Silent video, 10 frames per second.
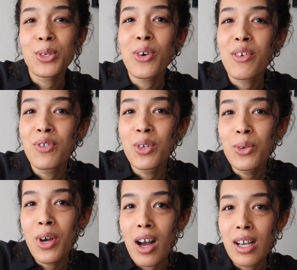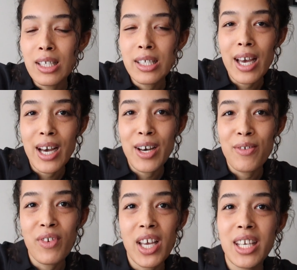So if you guys
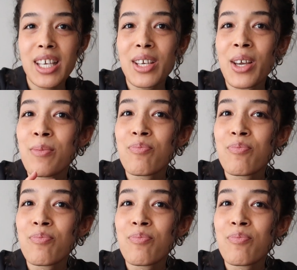have any